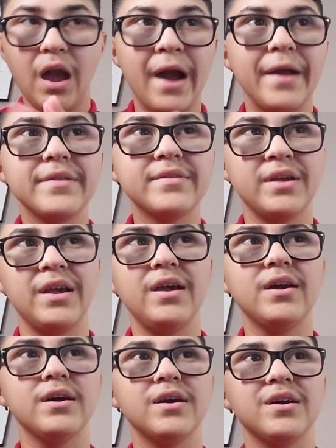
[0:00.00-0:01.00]
I
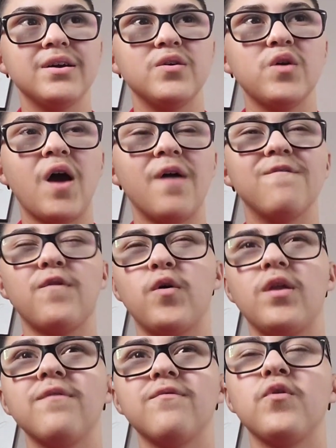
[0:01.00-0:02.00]
think I'm
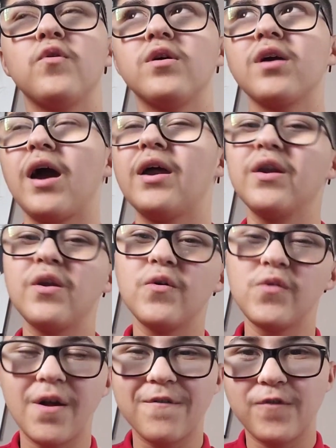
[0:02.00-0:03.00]
voting for. I don't know
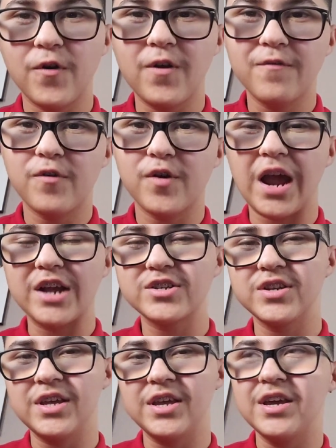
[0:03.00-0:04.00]
who I'm voting for
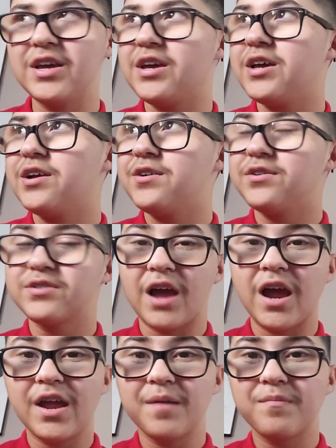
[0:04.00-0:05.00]
actually because
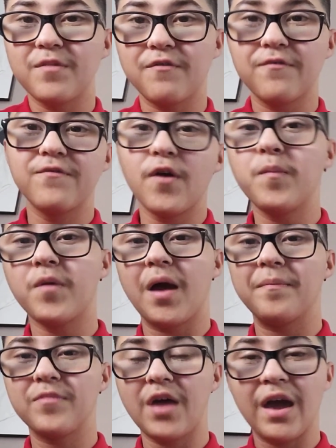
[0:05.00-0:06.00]
I am the filmer,
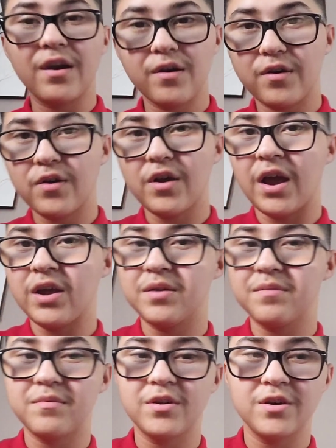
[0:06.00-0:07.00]
I'm the editor, I
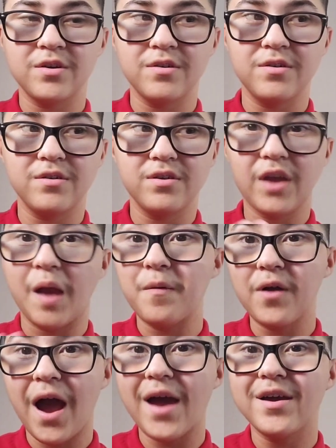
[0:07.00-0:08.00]
am the
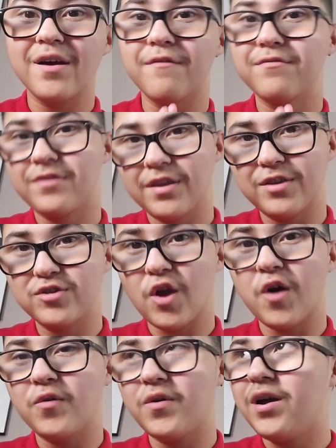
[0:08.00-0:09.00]
camera guy of this show.